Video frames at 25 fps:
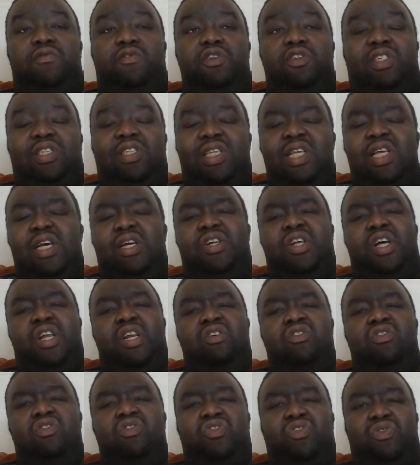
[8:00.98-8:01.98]
if you see an
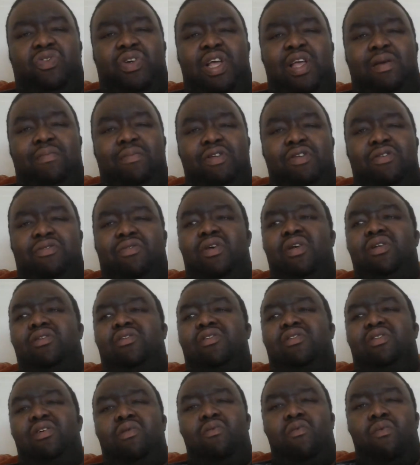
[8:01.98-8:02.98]
unusual name and you think
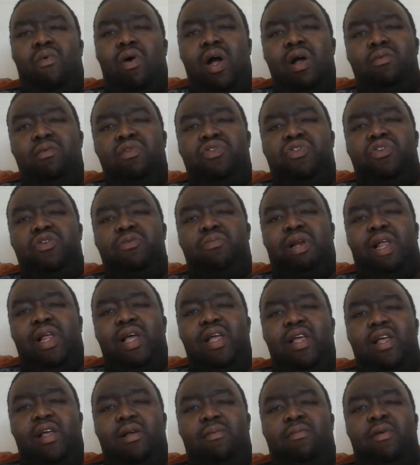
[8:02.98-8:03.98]
to yourself, why would you
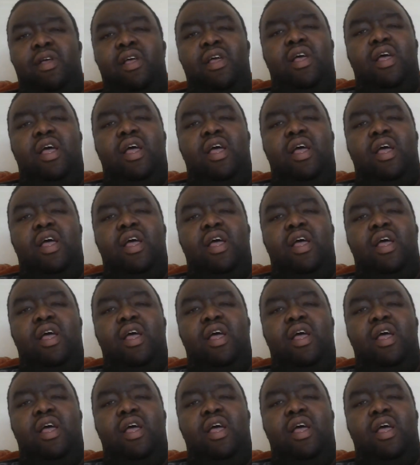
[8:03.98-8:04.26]
play him?